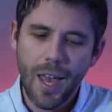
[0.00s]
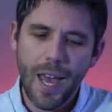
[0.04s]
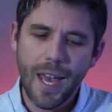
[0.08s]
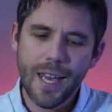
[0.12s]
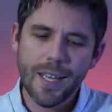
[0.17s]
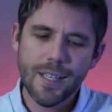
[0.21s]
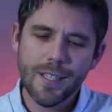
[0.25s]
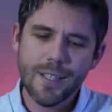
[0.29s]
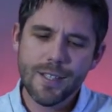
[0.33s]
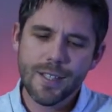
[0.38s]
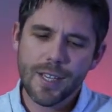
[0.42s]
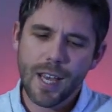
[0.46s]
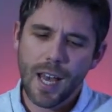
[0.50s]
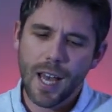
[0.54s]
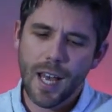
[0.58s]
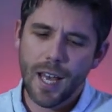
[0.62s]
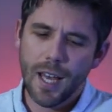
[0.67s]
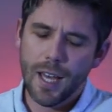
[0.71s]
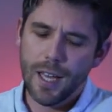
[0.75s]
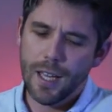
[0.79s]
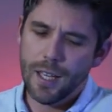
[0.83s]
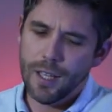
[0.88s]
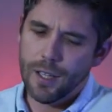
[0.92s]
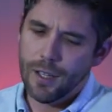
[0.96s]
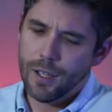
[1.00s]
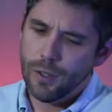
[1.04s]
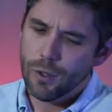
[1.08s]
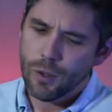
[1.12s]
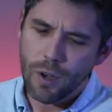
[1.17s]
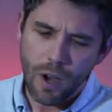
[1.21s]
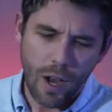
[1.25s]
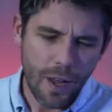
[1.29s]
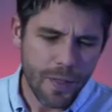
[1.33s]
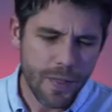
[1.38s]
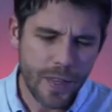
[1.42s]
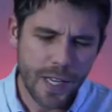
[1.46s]
And
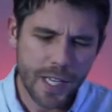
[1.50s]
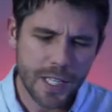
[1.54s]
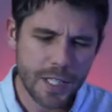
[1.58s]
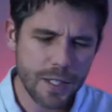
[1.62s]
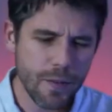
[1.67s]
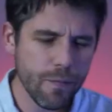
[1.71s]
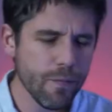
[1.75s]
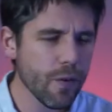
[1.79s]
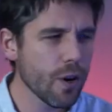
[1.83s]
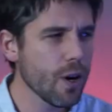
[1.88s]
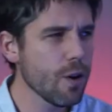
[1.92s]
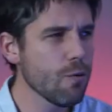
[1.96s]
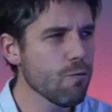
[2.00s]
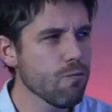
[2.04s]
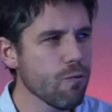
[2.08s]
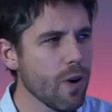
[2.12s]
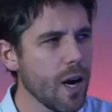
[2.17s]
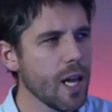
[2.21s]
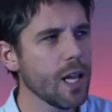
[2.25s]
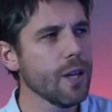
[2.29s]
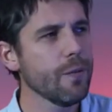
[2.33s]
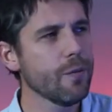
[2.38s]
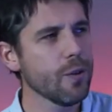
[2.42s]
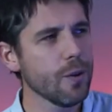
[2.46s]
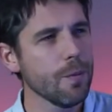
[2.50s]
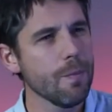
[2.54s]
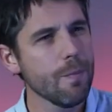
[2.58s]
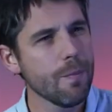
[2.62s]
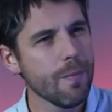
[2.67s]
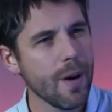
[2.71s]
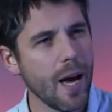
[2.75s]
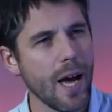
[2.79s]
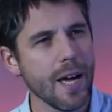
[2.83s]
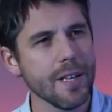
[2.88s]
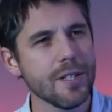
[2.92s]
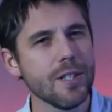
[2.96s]
look, I think it's a very
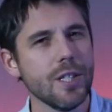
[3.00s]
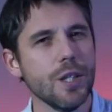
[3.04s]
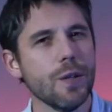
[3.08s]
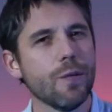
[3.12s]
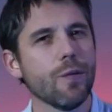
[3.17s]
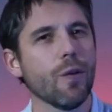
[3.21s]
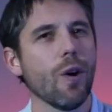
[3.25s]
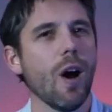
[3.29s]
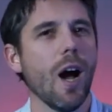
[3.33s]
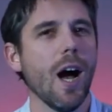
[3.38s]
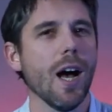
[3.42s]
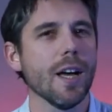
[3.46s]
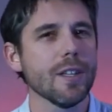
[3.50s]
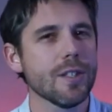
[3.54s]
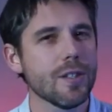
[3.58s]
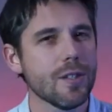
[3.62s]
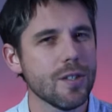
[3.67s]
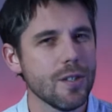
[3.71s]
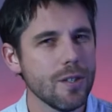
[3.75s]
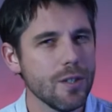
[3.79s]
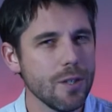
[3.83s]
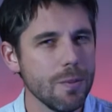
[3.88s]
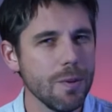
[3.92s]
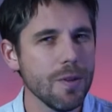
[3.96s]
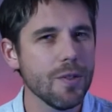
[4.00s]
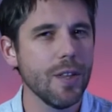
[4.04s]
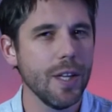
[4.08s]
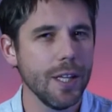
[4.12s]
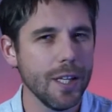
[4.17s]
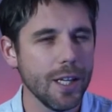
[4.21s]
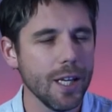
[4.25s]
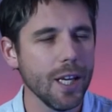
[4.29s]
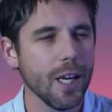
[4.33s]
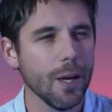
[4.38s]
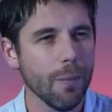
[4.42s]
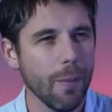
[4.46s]
relevant passage for us to be
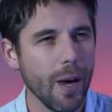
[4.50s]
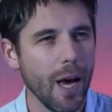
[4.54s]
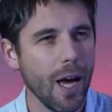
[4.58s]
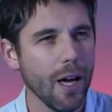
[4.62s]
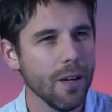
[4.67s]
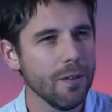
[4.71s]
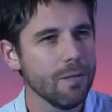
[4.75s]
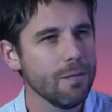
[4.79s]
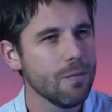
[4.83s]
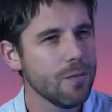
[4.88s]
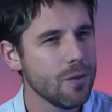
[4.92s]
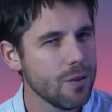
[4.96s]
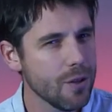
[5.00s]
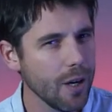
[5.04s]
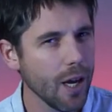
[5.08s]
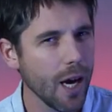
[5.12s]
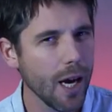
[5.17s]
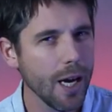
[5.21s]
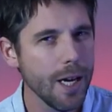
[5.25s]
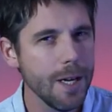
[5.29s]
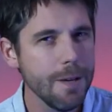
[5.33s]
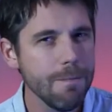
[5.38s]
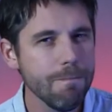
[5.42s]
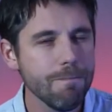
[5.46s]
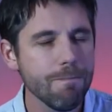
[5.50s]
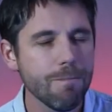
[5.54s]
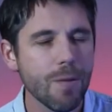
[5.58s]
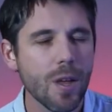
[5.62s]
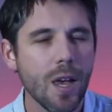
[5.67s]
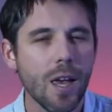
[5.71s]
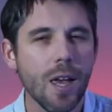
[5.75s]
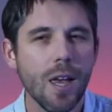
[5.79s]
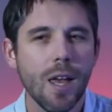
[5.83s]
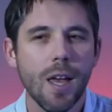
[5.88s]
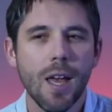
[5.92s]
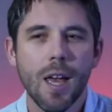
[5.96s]
thinking about today.
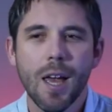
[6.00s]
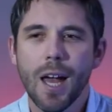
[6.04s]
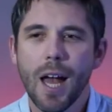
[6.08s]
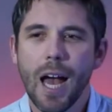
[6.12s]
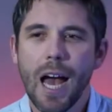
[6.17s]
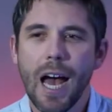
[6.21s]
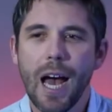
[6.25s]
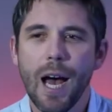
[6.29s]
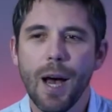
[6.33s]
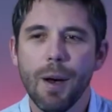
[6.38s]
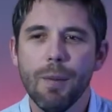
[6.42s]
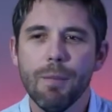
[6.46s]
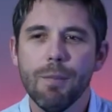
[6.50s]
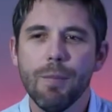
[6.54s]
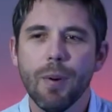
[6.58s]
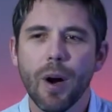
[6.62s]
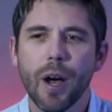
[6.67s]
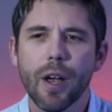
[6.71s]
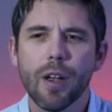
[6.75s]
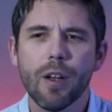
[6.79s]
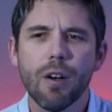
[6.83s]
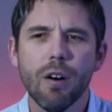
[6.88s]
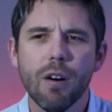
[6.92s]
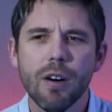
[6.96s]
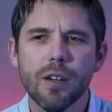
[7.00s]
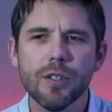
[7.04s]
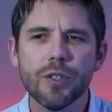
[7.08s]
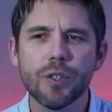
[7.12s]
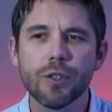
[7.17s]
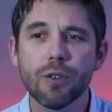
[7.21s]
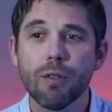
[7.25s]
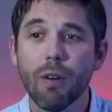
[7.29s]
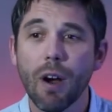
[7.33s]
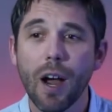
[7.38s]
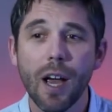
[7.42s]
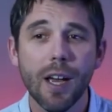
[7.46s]
By
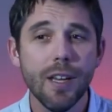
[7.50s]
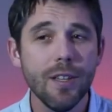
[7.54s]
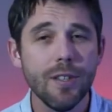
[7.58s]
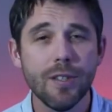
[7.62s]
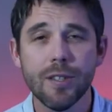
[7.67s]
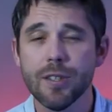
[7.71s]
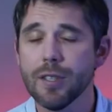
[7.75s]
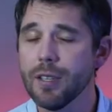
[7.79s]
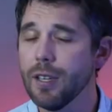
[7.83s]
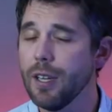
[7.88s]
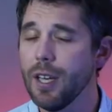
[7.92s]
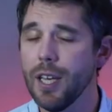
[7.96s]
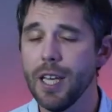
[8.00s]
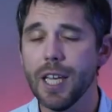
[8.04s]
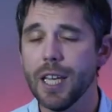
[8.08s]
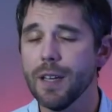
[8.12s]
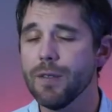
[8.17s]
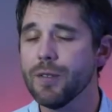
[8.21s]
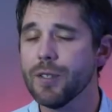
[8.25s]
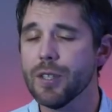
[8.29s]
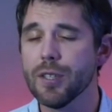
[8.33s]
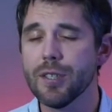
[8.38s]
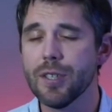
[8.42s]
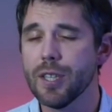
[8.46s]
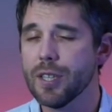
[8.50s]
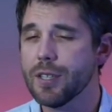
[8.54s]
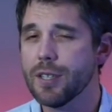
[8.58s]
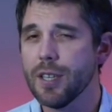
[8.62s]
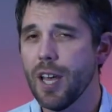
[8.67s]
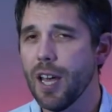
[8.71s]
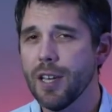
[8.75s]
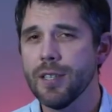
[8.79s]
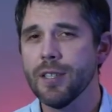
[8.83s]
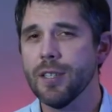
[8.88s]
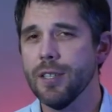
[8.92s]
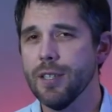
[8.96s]
God's grace, he gives us
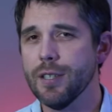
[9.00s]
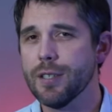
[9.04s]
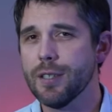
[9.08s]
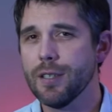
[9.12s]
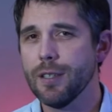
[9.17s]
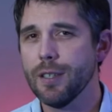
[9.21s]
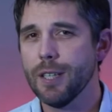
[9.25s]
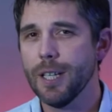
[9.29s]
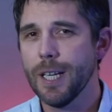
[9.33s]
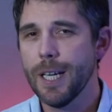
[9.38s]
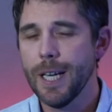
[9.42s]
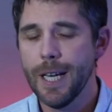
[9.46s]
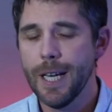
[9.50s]
successes.